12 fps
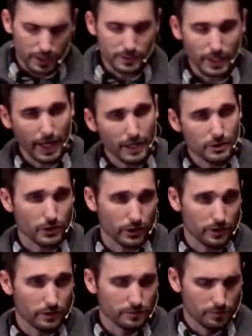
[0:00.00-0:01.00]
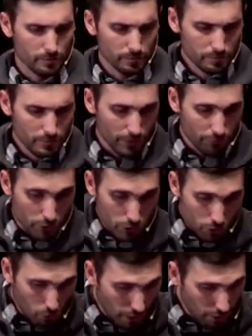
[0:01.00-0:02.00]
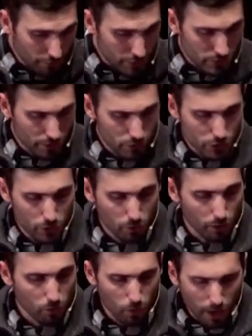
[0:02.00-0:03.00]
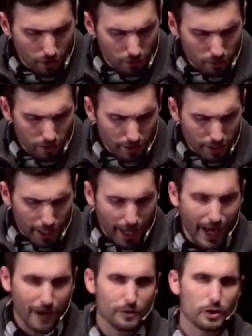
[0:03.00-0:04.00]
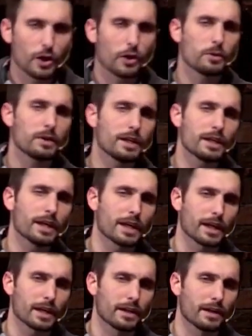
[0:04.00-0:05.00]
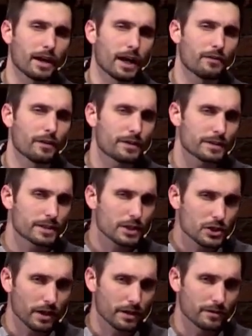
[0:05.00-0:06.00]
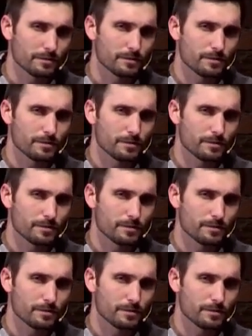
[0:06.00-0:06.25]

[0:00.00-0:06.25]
And his answer in verse 12 is, those who are well have no need of a physician,